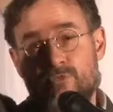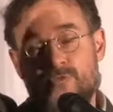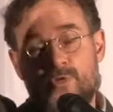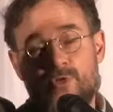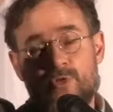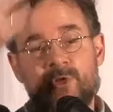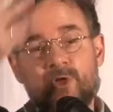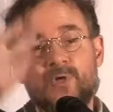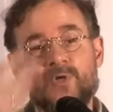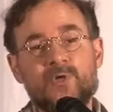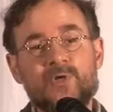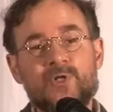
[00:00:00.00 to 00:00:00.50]

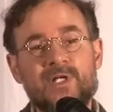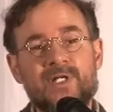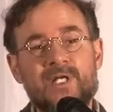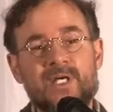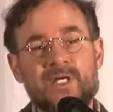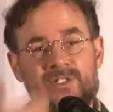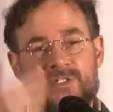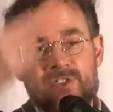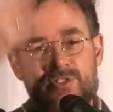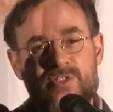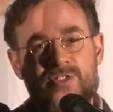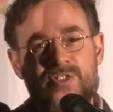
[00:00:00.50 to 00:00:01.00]
vertical
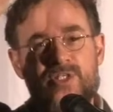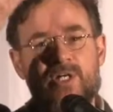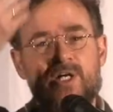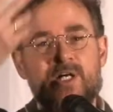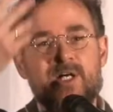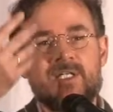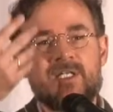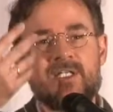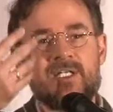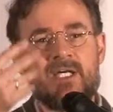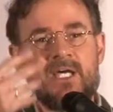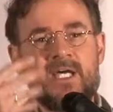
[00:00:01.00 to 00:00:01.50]
connection to
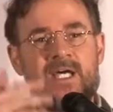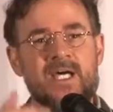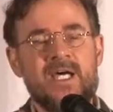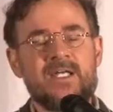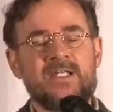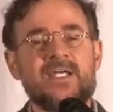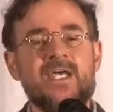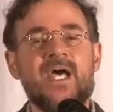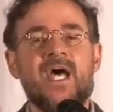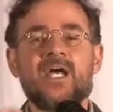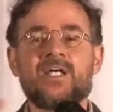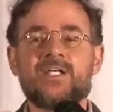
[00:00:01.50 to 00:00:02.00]
God,
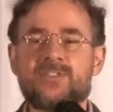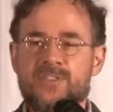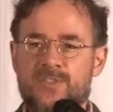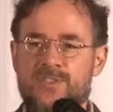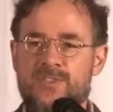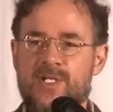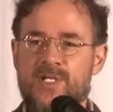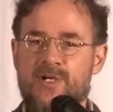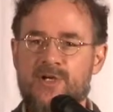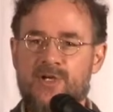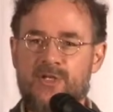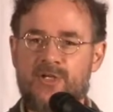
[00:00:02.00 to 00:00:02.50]
and the
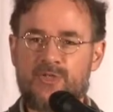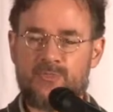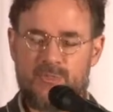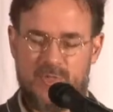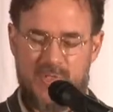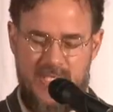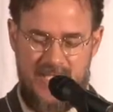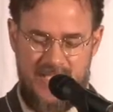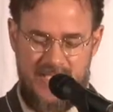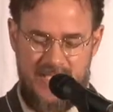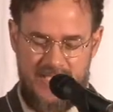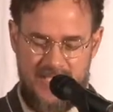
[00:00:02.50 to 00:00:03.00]
exoteric
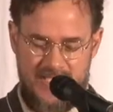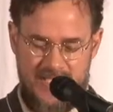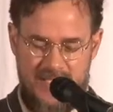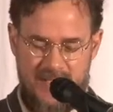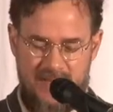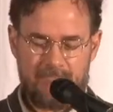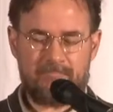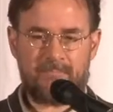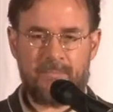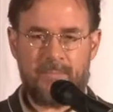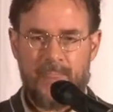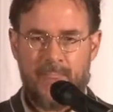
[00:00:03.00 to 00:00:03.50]
being the,
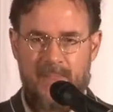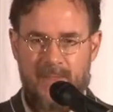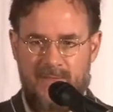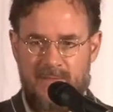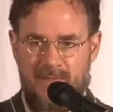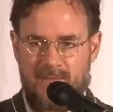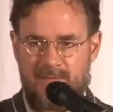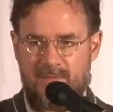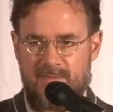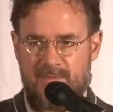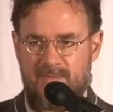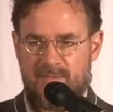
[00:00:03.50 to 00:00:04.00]

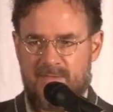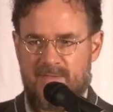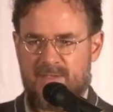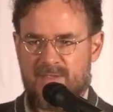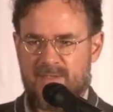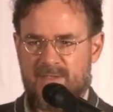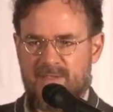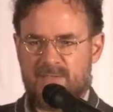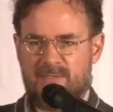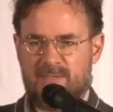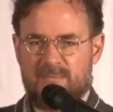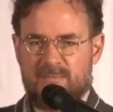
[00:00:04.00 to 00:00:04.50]
the,
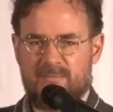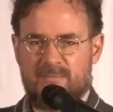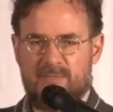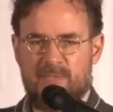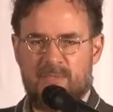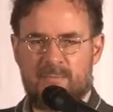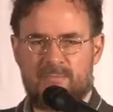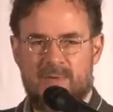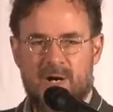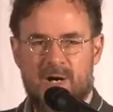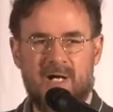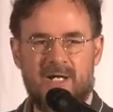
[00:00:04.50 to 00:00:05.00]
uh,
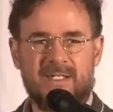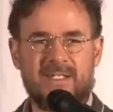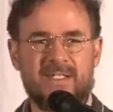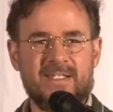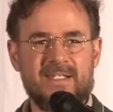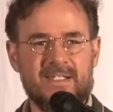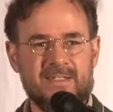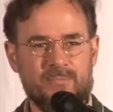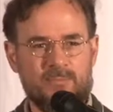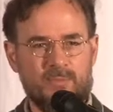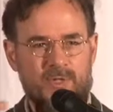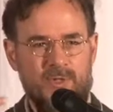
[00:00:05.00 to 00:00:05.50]
the
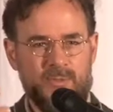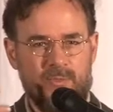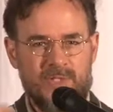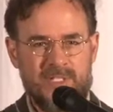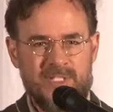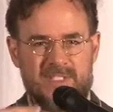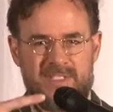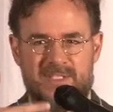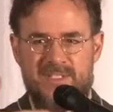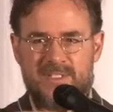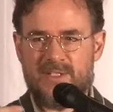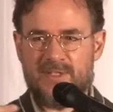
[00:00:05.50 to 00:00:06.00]
body and what, what
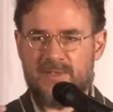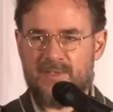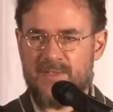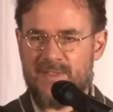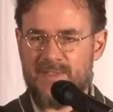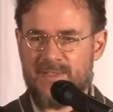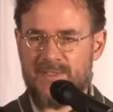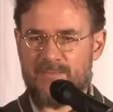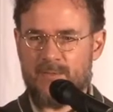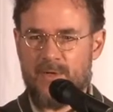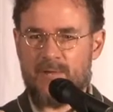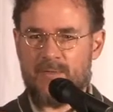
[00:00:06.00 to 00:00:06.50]
is, you know,
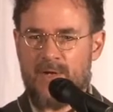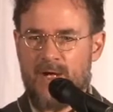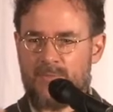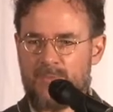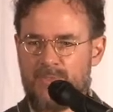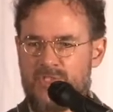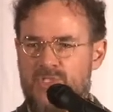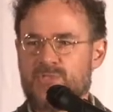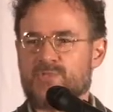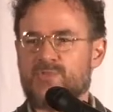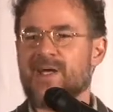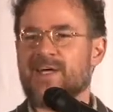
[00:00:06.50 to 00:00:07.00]
the, how
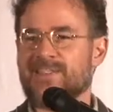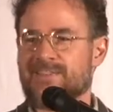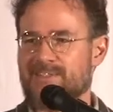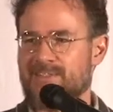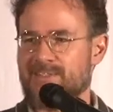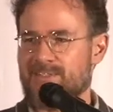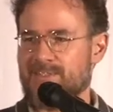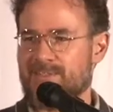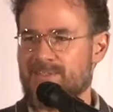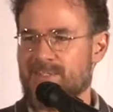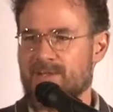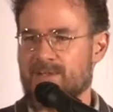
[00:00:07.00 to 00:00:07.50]
we dress
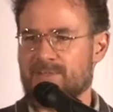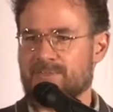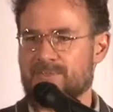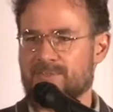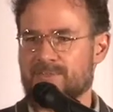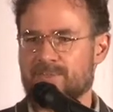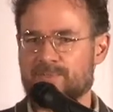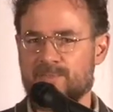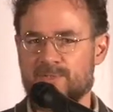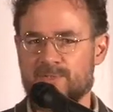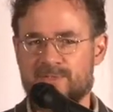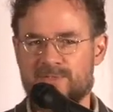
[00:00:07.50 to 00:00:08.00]
ourselves
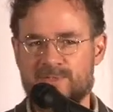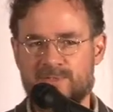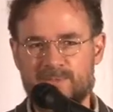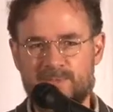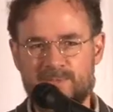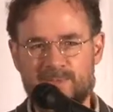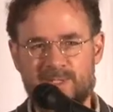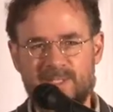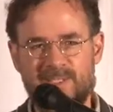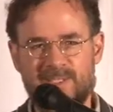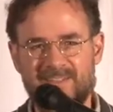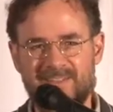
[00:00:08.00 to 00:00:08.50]
as a Muslim,
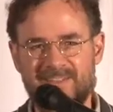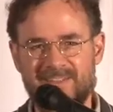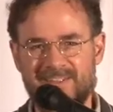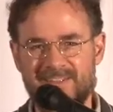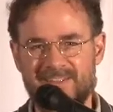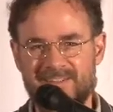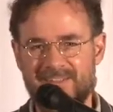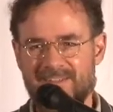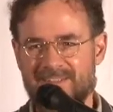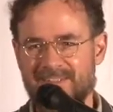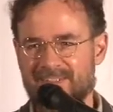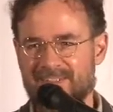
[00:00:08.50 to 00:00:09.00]
right? You
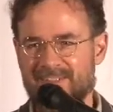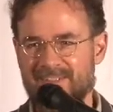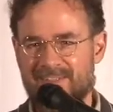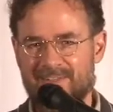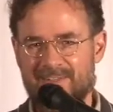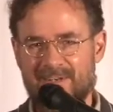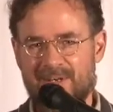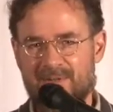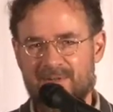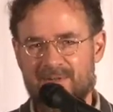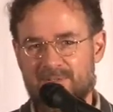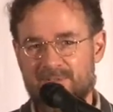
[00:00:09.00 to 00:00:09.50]
know, or,
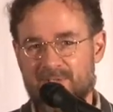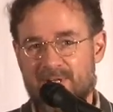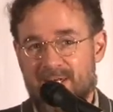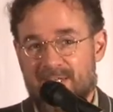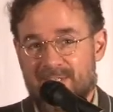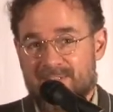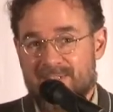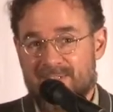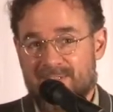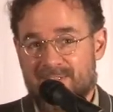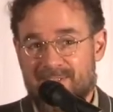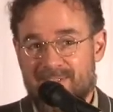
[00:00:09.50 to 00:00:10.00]
or
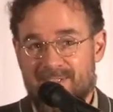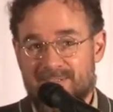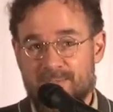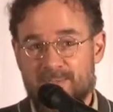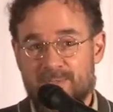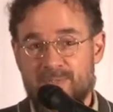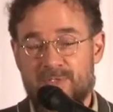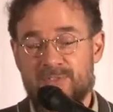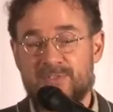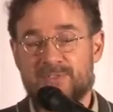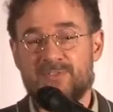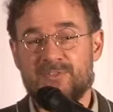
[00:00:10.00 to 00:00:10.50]
as a, a
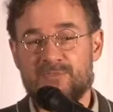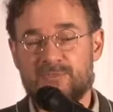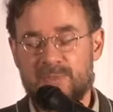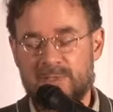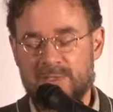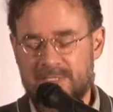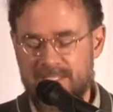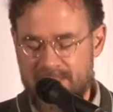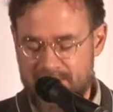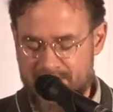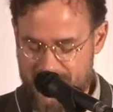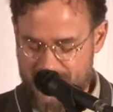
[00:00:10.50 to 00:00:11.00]
person of
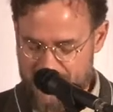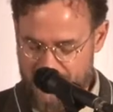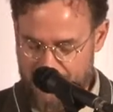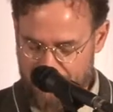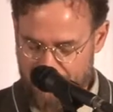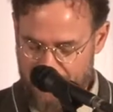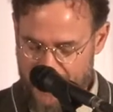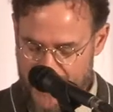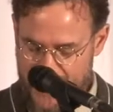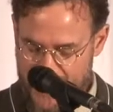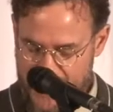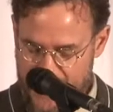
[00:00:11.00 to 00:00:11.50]
belief.
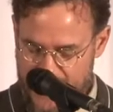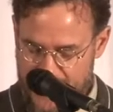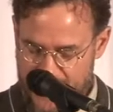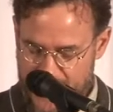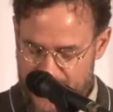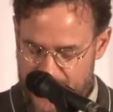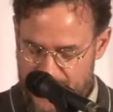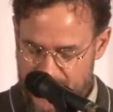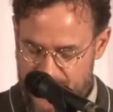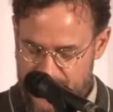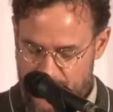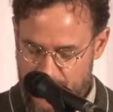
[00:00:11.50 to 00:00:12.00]

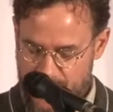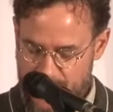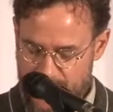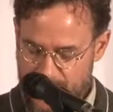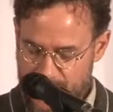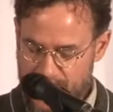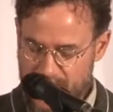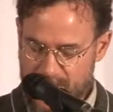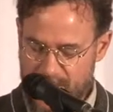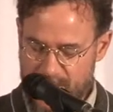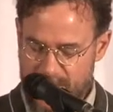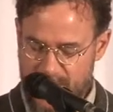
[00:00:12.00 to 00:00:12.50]
So when you
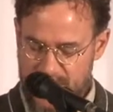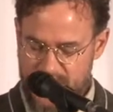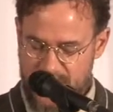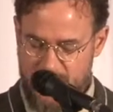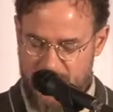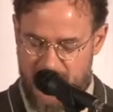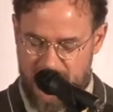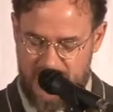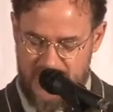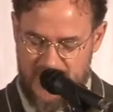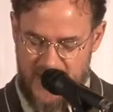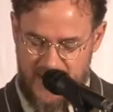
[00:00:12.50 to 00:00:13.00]
look at Allah
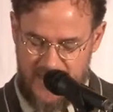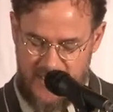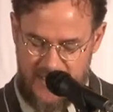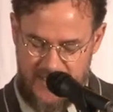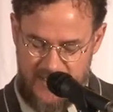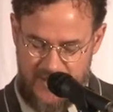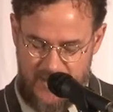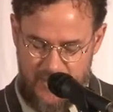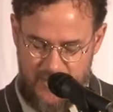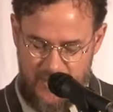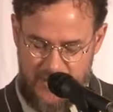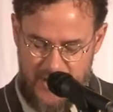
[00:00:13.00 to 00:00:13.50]
subhanahu wa ta'ala
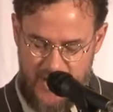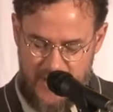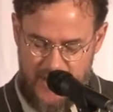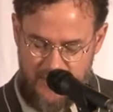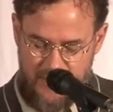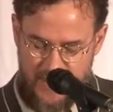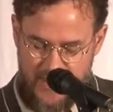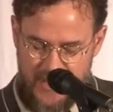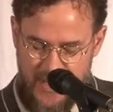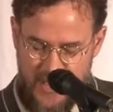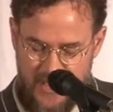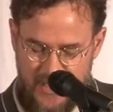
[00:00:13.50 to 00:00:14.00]
in the Quran,
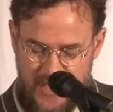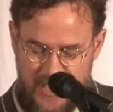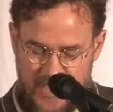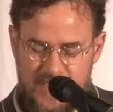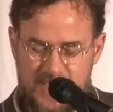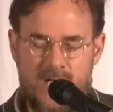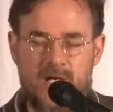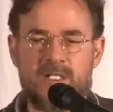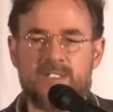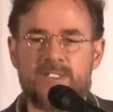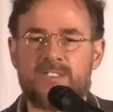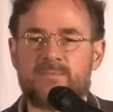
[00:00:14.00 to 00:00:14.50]
when Allah
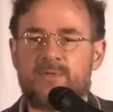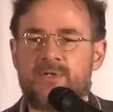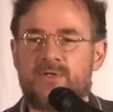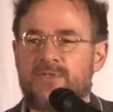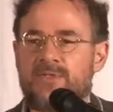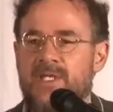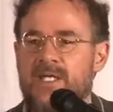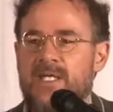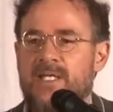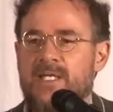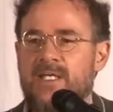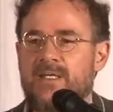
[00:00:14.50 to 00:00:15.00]
talks
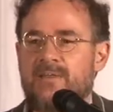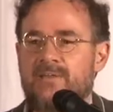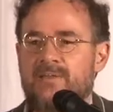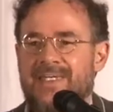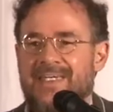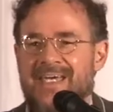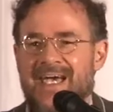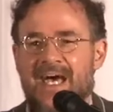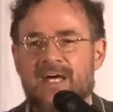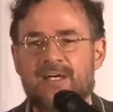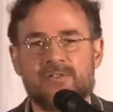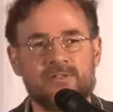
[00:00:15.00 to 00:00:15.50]
about the
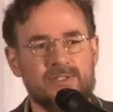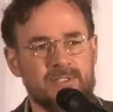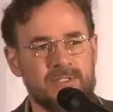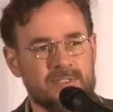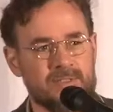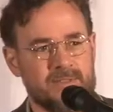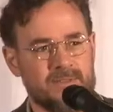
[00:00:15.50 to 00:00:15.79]
cattle,